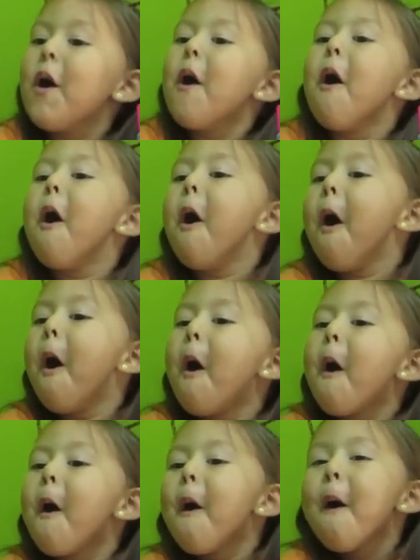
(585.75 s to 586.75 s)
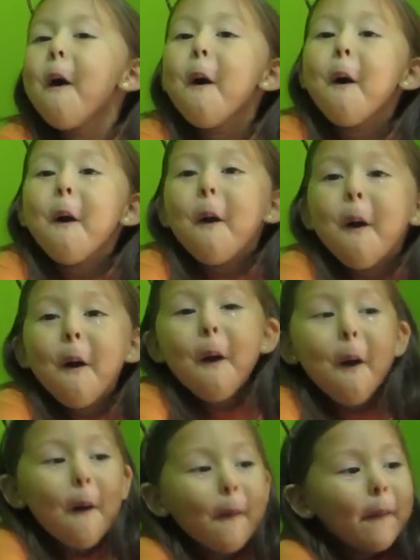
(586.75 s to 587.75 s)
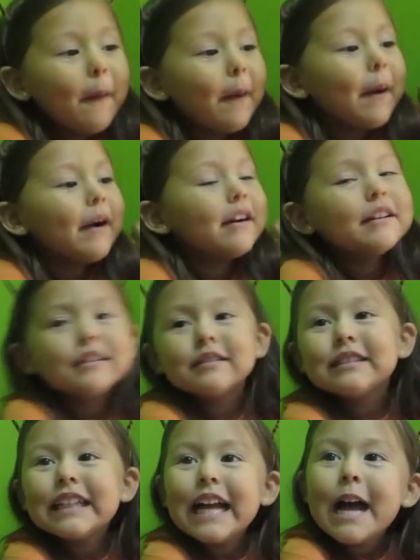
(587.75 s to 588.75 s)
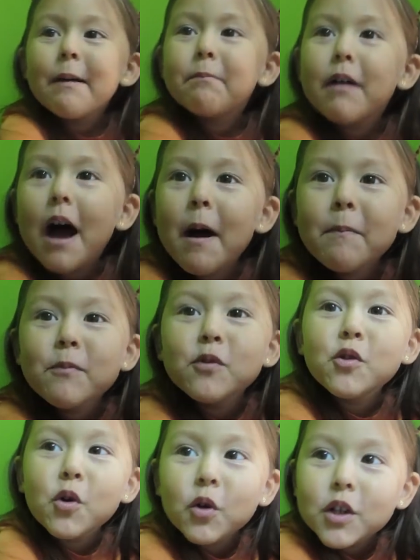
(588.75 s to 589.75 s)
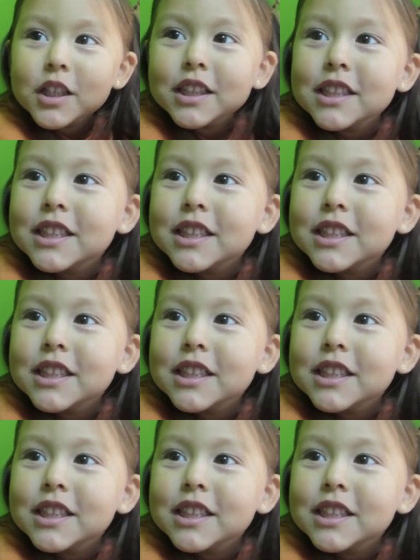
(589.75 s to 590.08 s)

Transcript: Oh. Say it, Dilo. Pop doors.